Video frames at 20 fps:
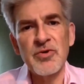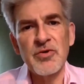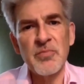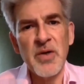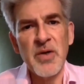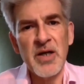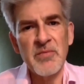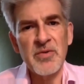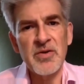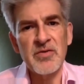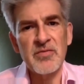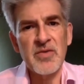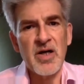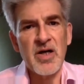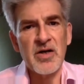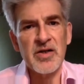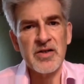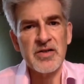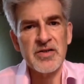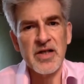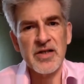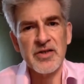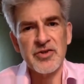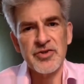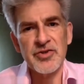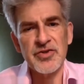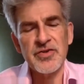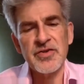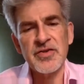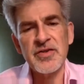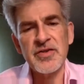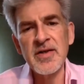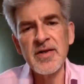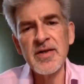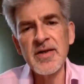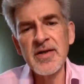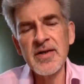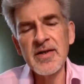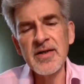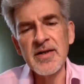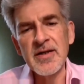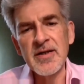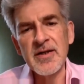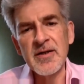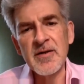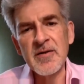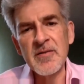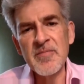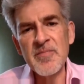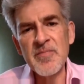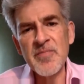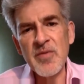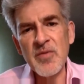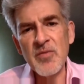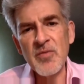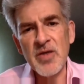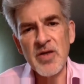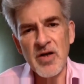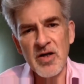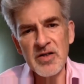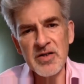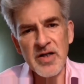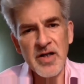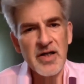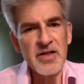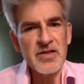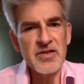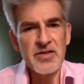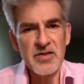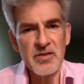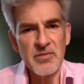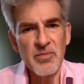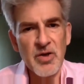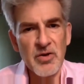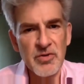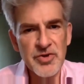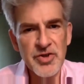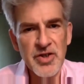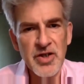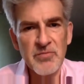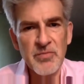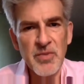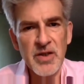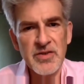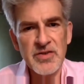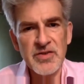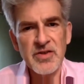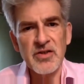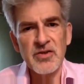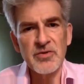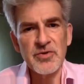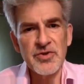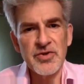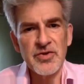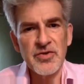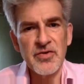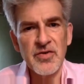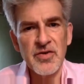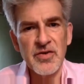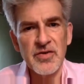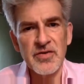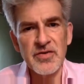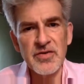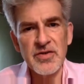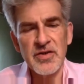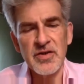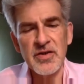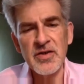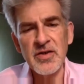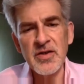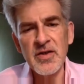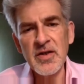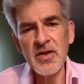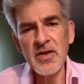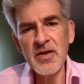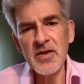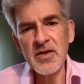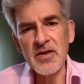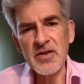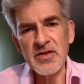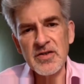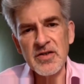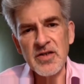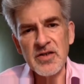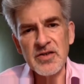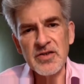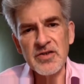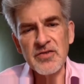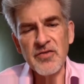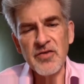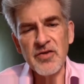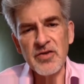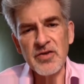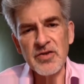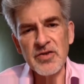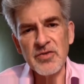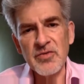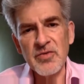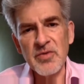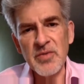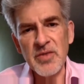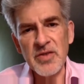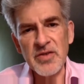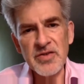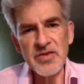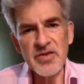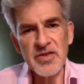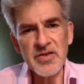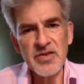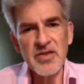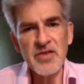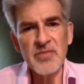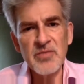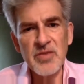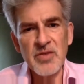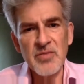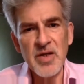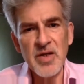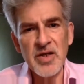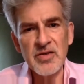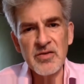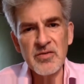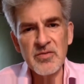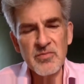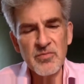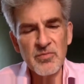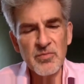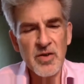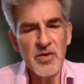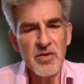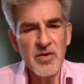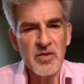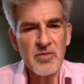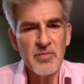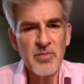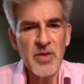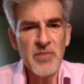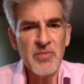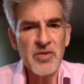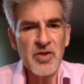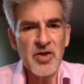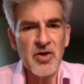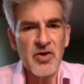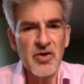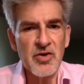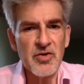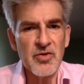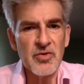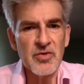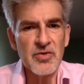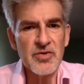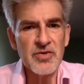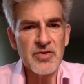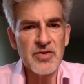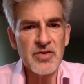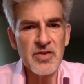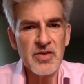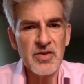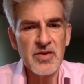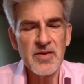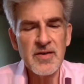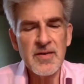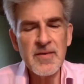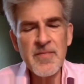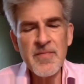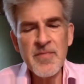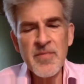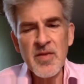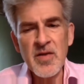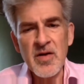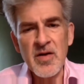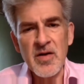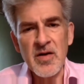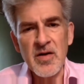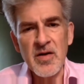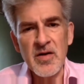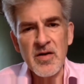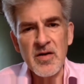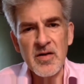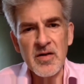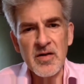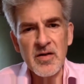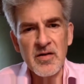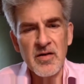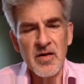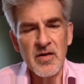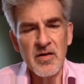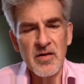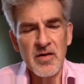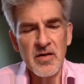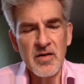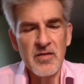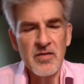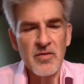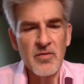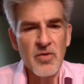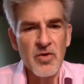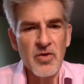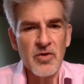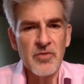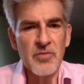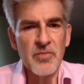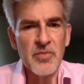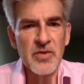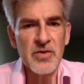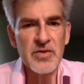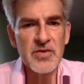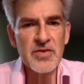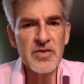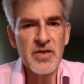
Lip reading: payment architectures. In our case, a blockchain-based solution that has started to focus on remittances in the main payment corridors in the world, but